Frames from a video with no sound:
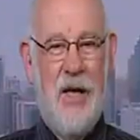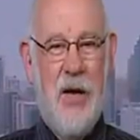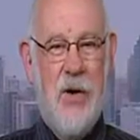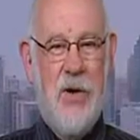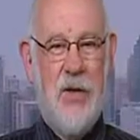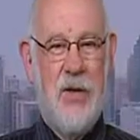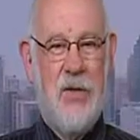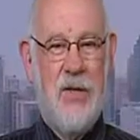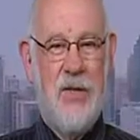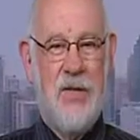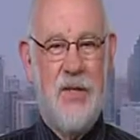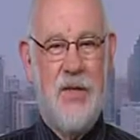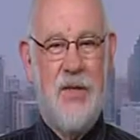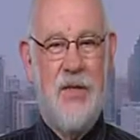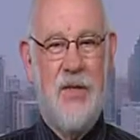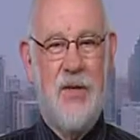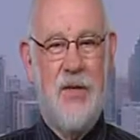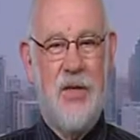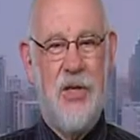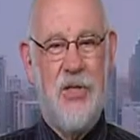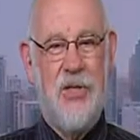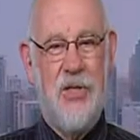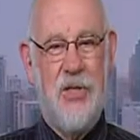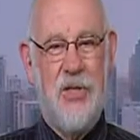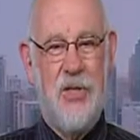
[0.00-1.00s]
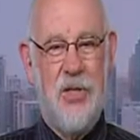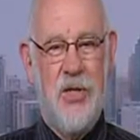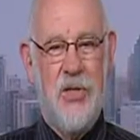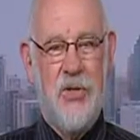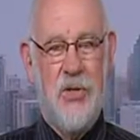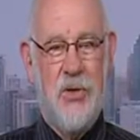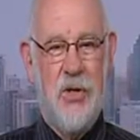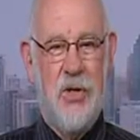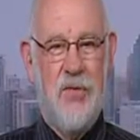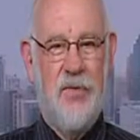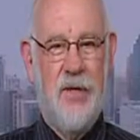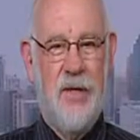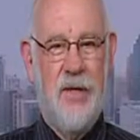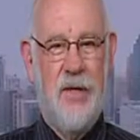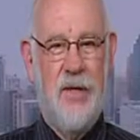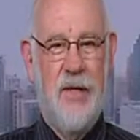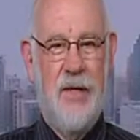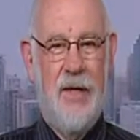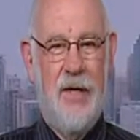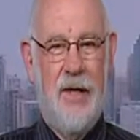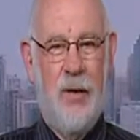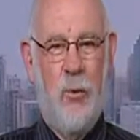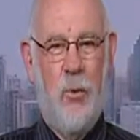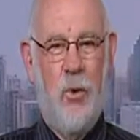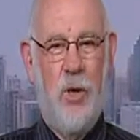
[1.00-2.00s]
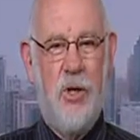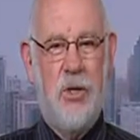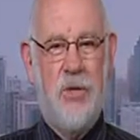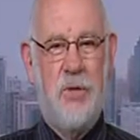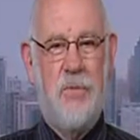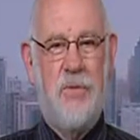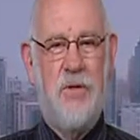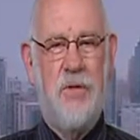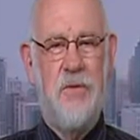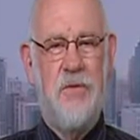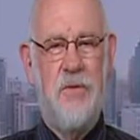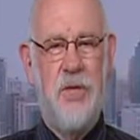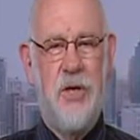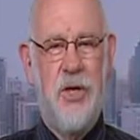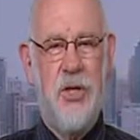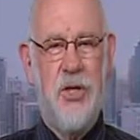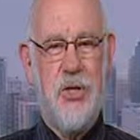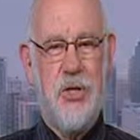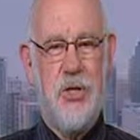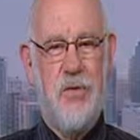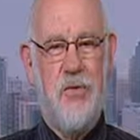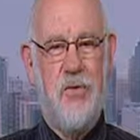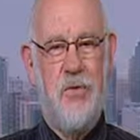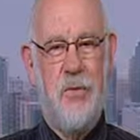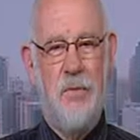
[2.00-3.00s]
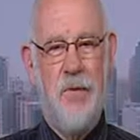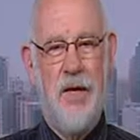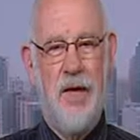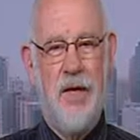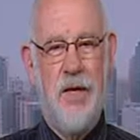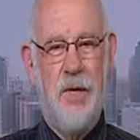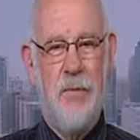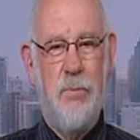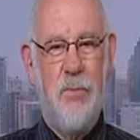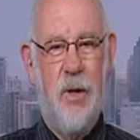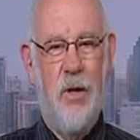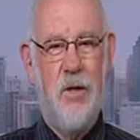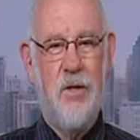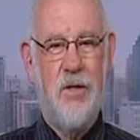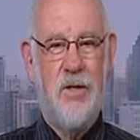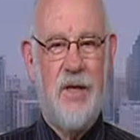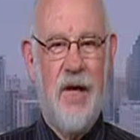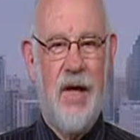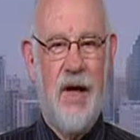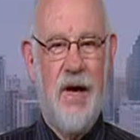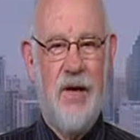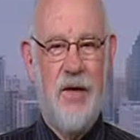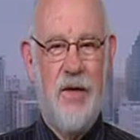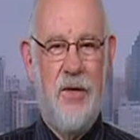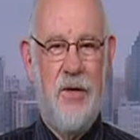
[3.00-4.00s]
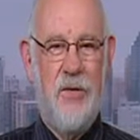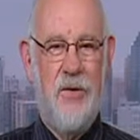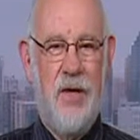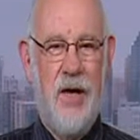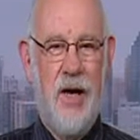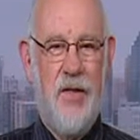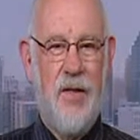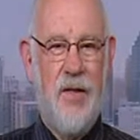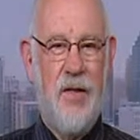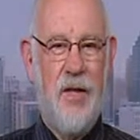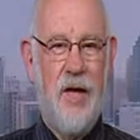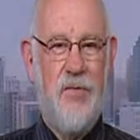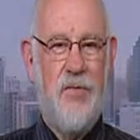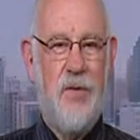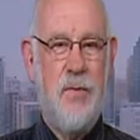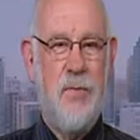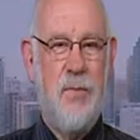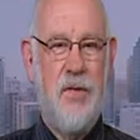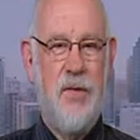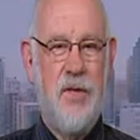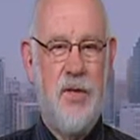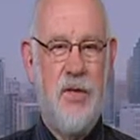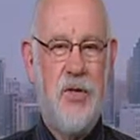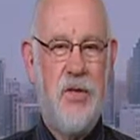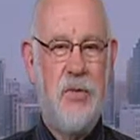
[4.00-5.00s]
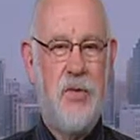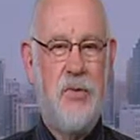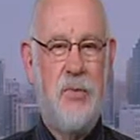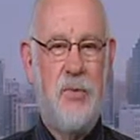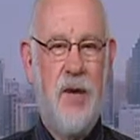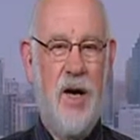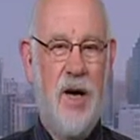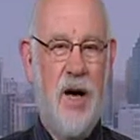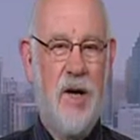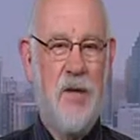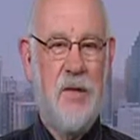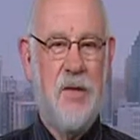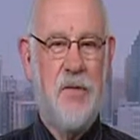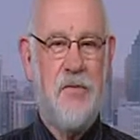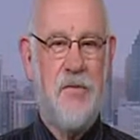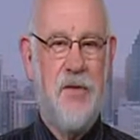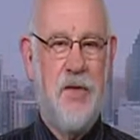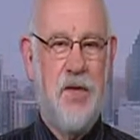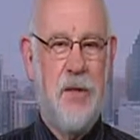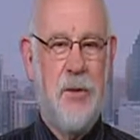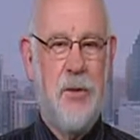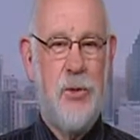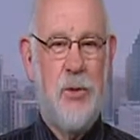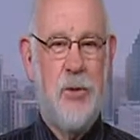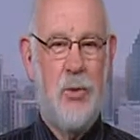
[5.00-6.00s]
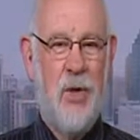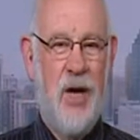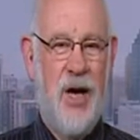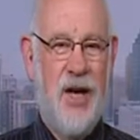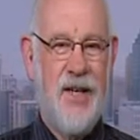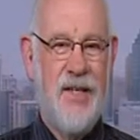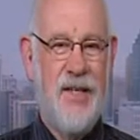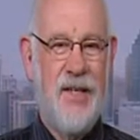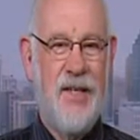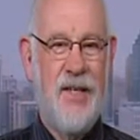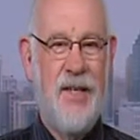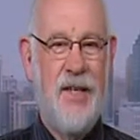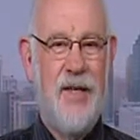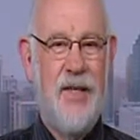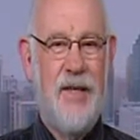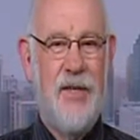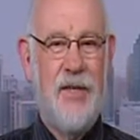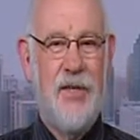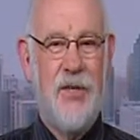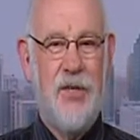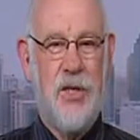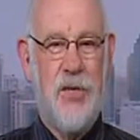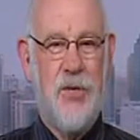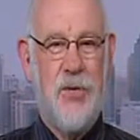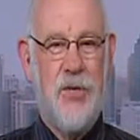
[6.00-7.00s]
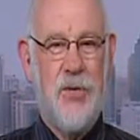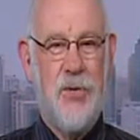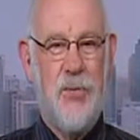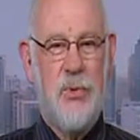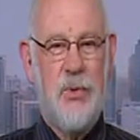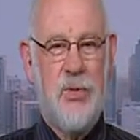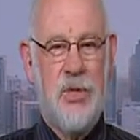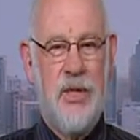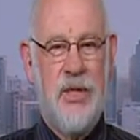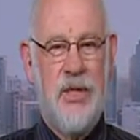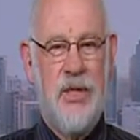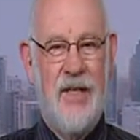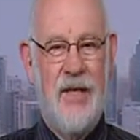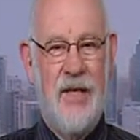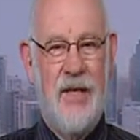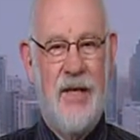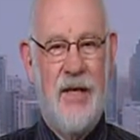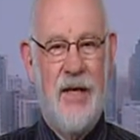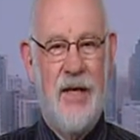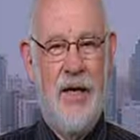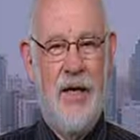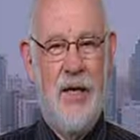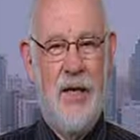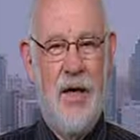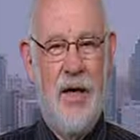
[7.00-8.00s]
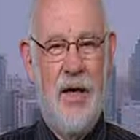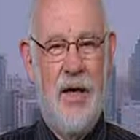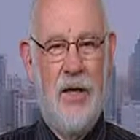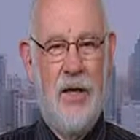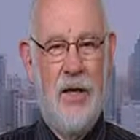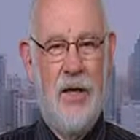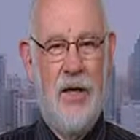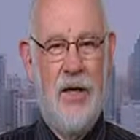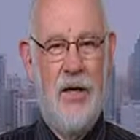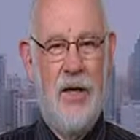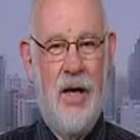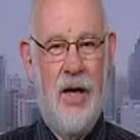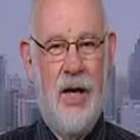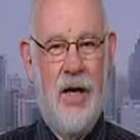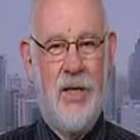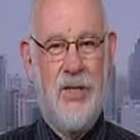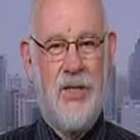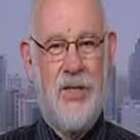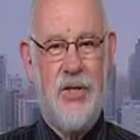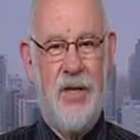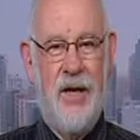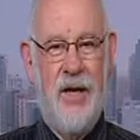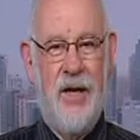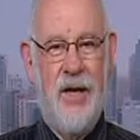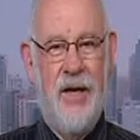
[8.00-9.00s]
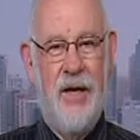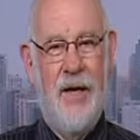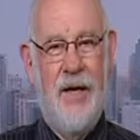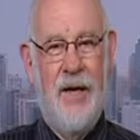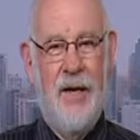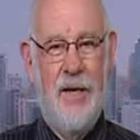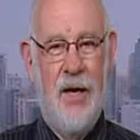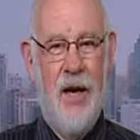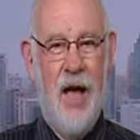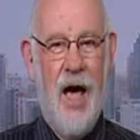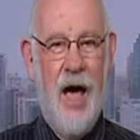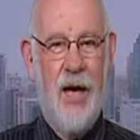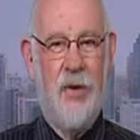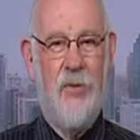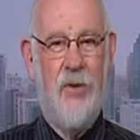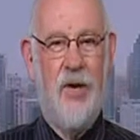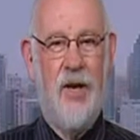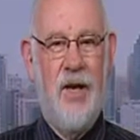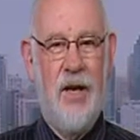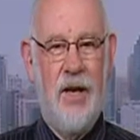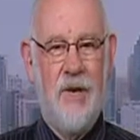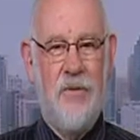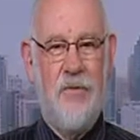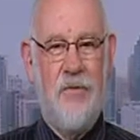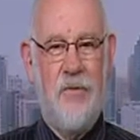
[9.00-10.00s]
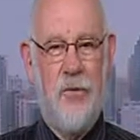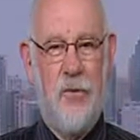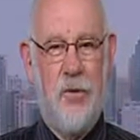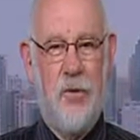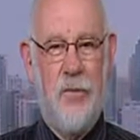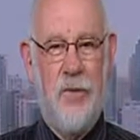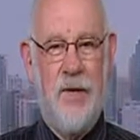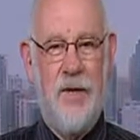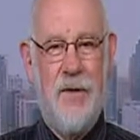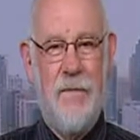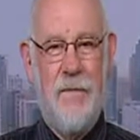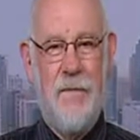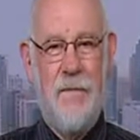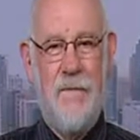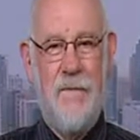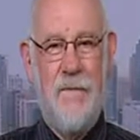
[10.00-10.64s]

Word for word: I only got into this as a sort of a, a, welcome diversion from getting bogged down in a rather heavy political biography I was writing. So this was a, a nice uh, light relief for me.